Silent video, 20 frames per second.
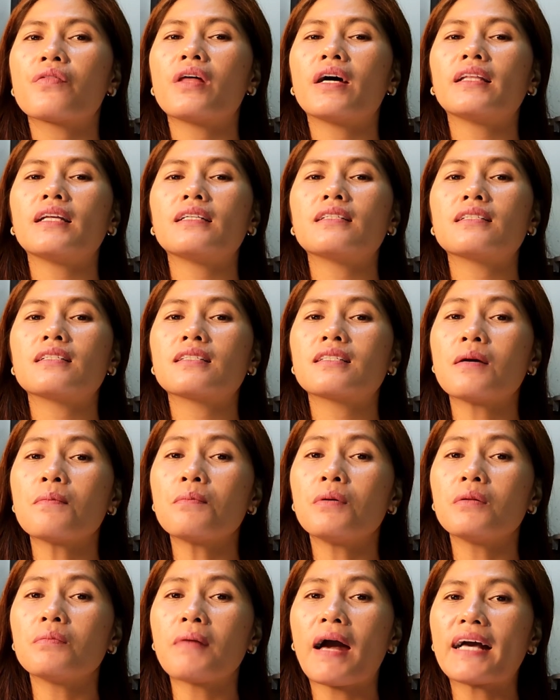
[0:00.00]
that in the
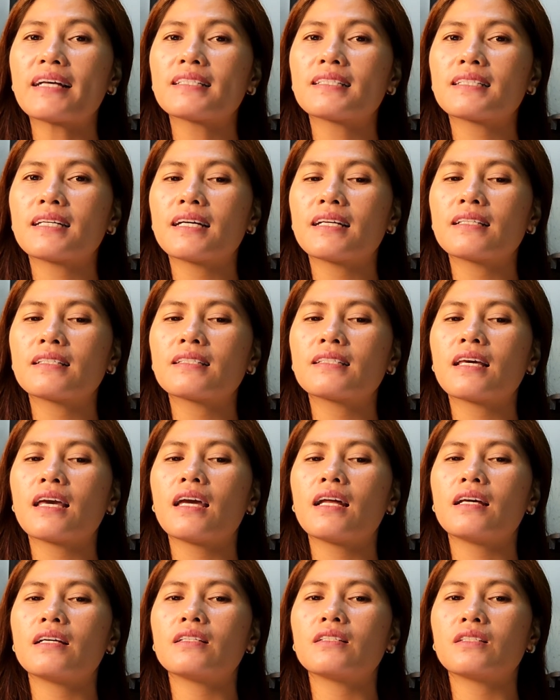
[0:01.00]
simple past tense,
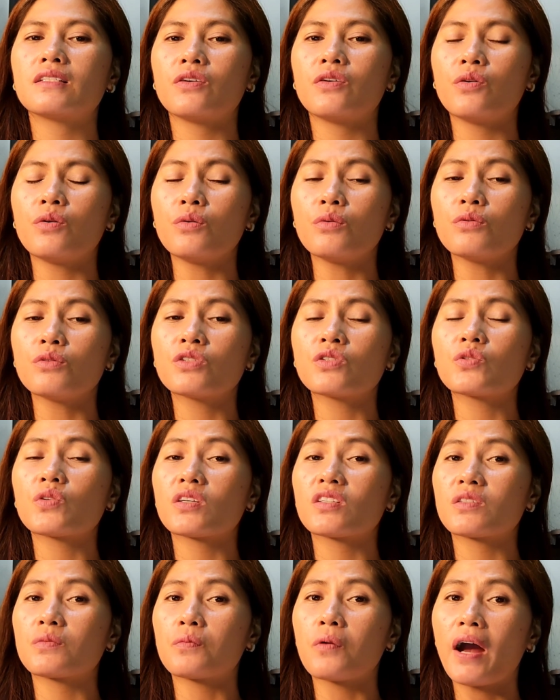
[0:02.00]
it is used to
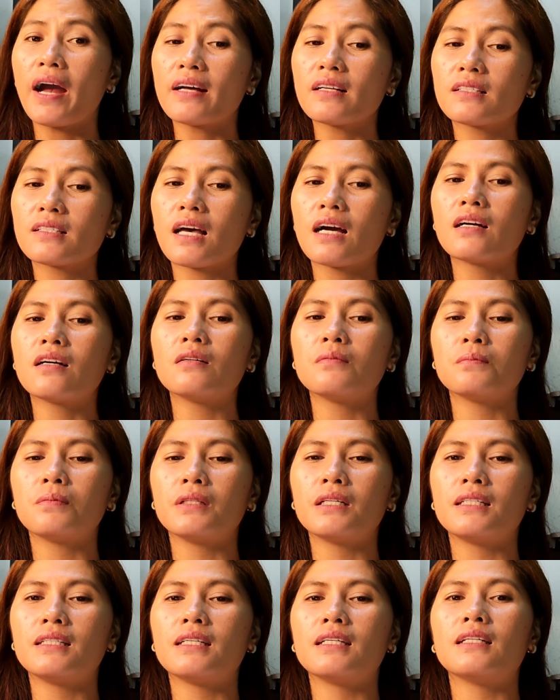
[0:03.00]
express a
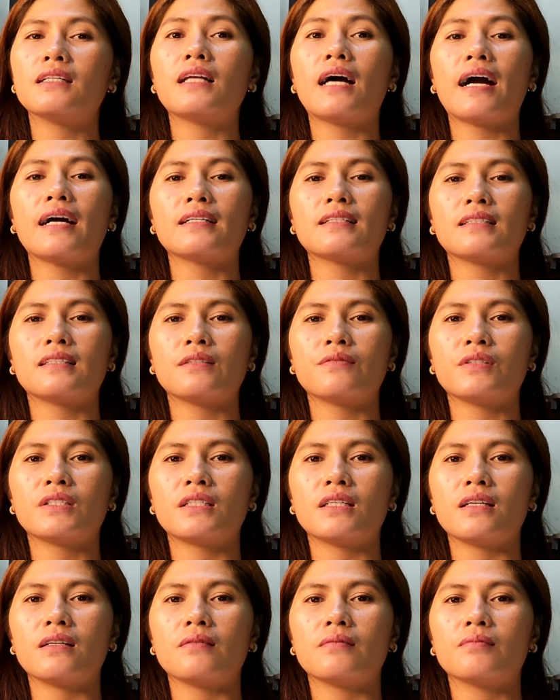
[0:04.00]
completed
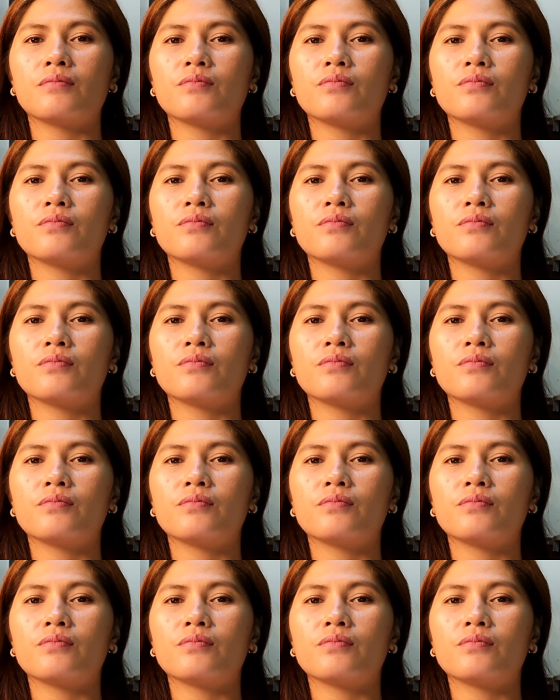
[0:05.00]
activity.